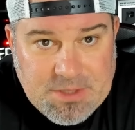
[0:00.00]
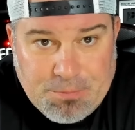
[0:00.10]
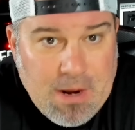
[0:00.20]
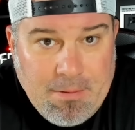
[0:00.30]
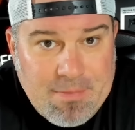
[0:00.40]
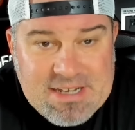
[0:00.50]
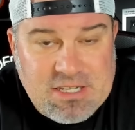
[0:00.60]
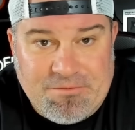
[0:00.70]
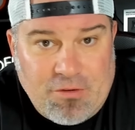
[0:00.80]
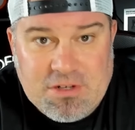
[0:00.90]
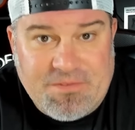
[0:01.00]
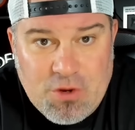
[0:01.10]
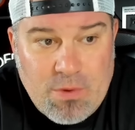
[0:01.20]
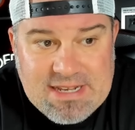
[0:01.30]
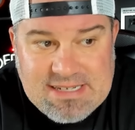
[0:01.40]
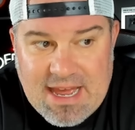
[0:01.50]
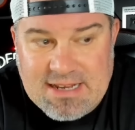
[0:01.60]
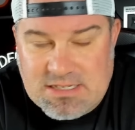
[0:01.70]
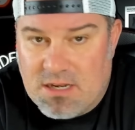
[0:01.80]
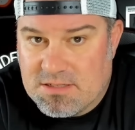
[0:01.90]
The problem is the first few weeks got
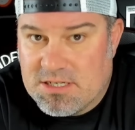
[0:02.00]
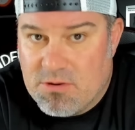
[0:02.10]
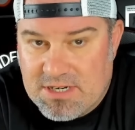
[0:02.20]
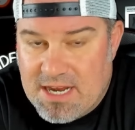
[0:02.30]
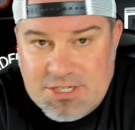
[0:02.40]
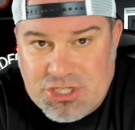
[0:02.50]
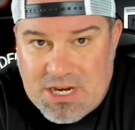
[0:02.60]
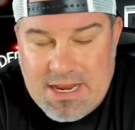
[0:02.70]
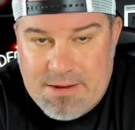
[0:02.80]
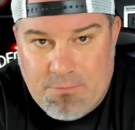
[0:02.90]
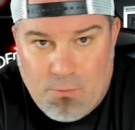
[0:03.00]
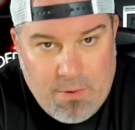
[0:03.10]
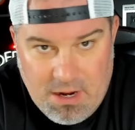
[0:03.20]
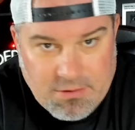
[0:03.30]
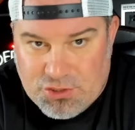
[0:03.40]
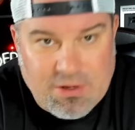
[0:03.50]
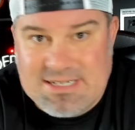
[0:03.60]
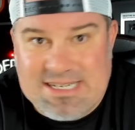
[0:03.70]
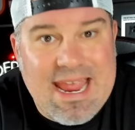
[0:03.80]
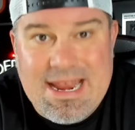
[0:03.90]
us all so gun shy, we don't
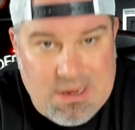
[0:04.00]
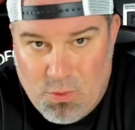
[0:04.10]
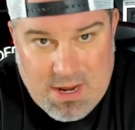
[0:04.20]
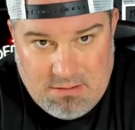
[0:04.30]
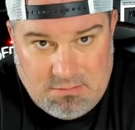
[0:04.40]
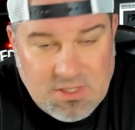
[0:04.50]
trust anyone.